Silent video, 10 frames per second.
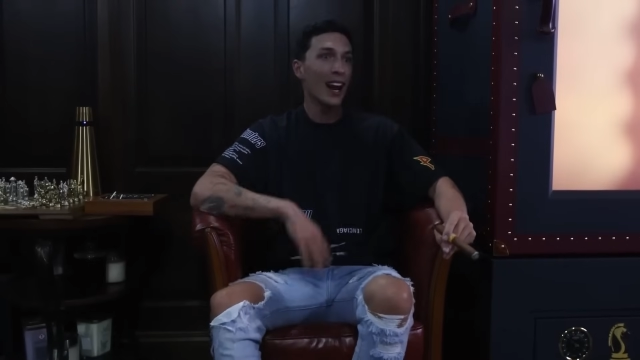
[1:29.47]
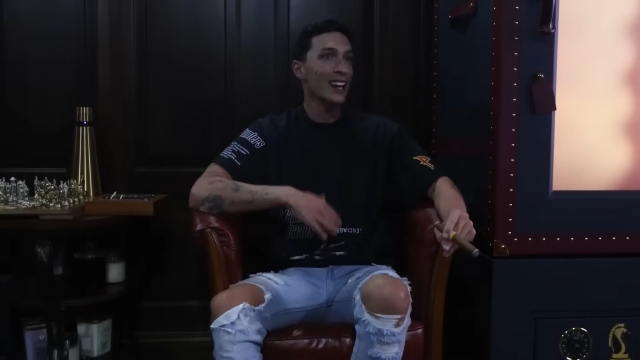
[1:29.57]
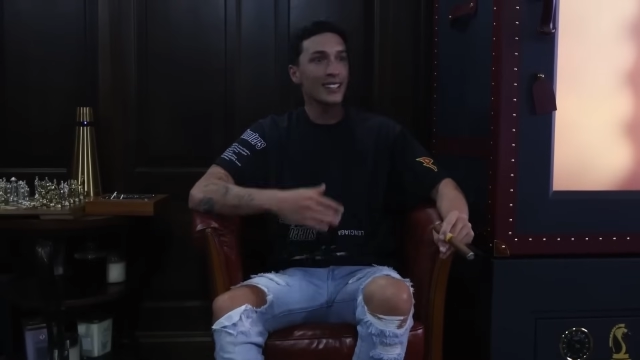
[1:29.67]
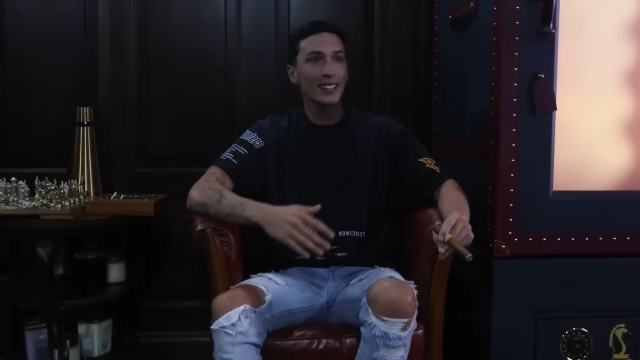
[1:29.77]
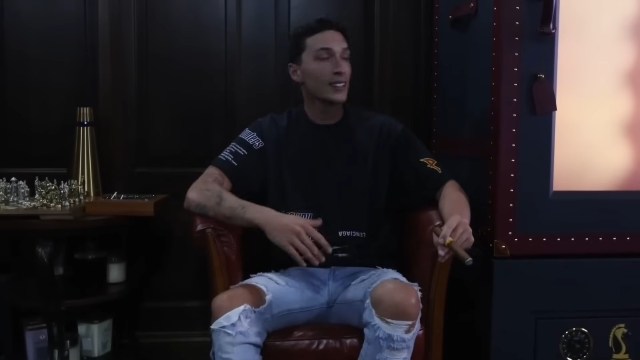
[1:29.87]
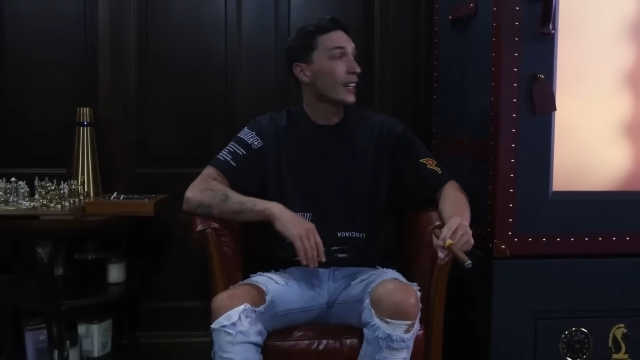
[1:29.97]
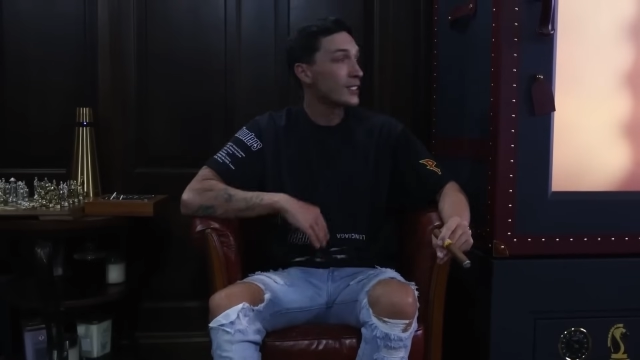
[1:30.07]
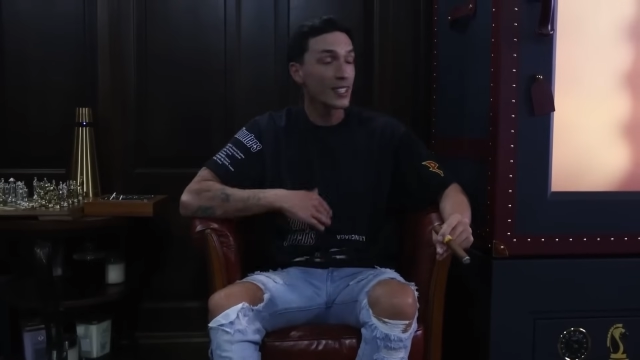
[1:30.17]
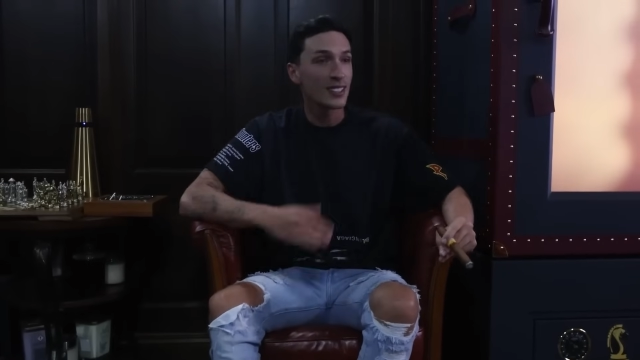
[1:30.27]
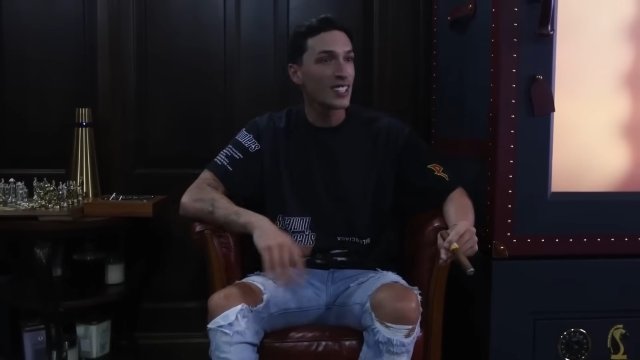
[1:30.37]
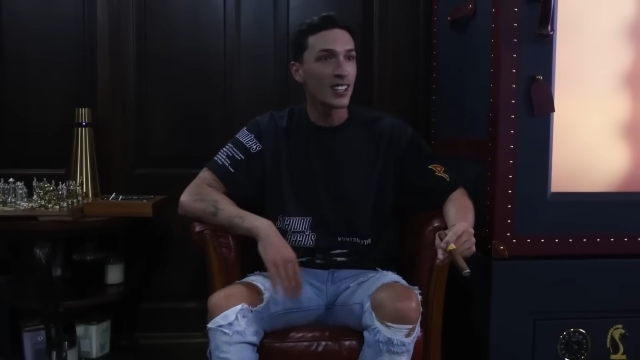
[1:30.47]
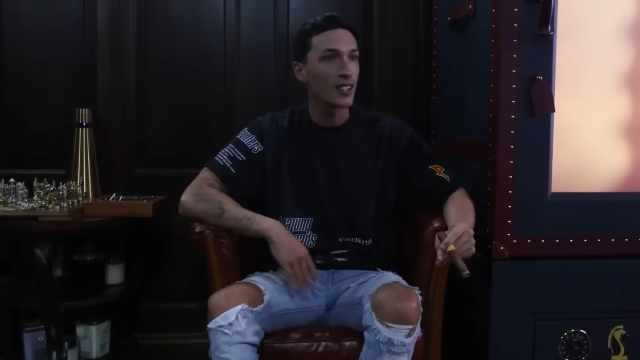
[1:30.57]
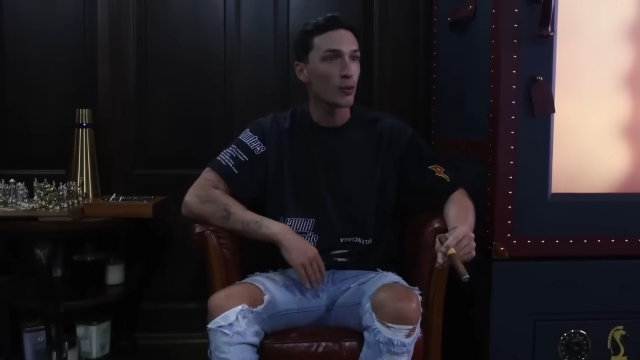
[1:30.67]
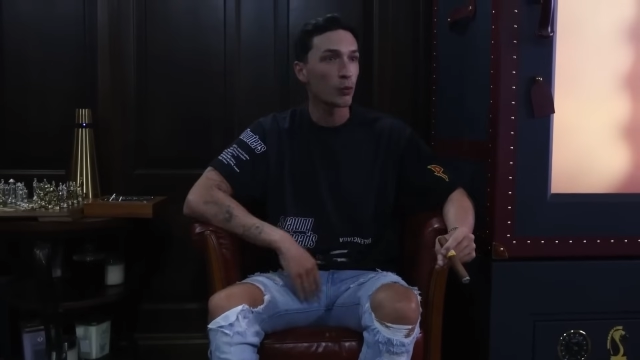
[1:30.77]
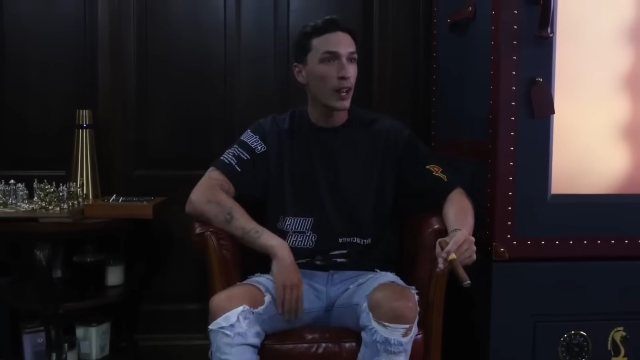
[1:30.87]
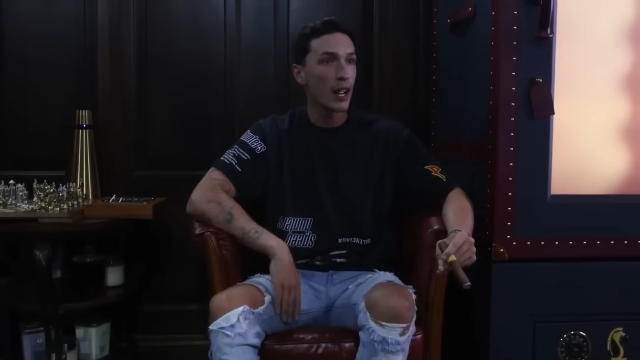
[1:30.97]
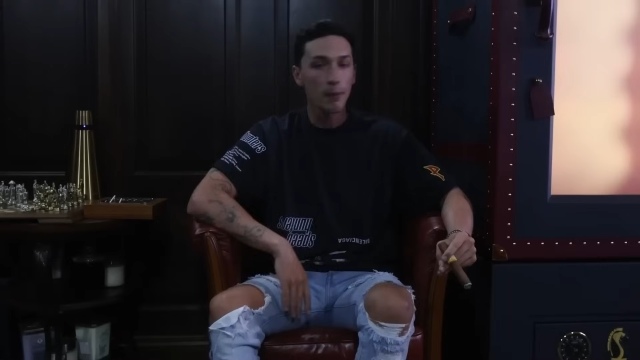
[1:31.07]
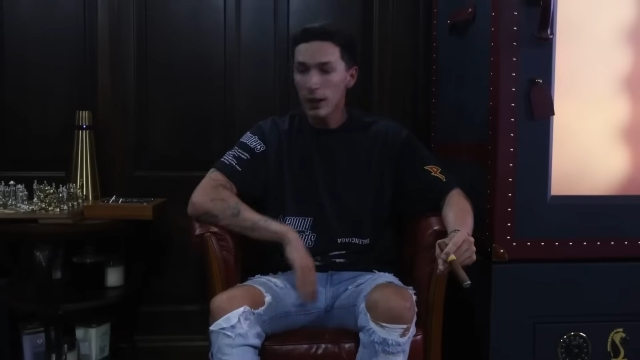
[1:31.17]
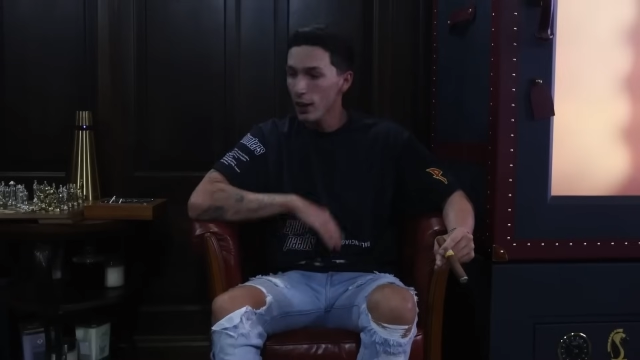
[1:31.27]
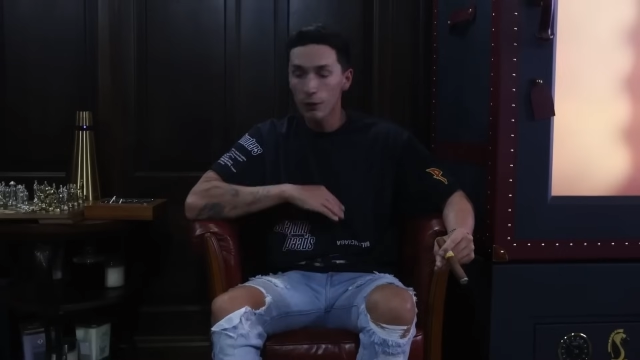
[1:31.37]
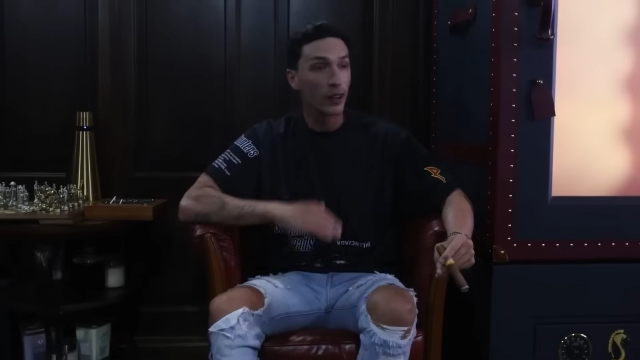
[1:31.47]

18 like 16 gigs of RAM,